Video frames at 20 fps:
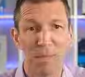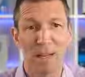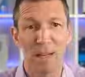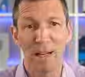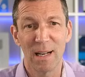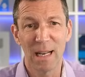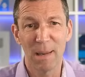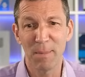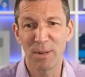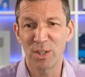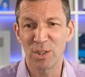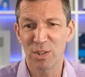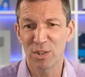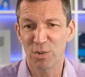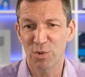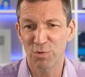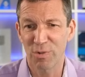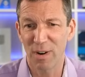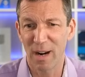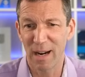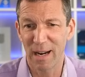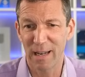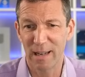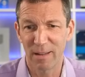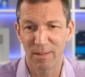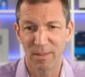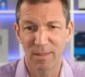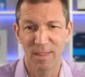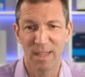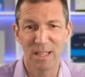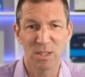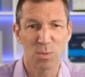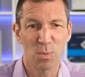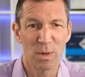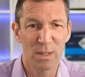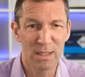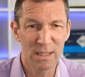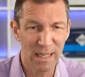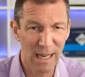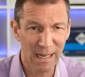Let me just try this
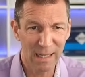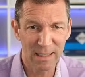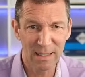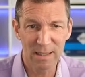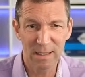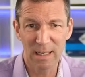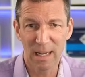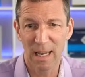one second.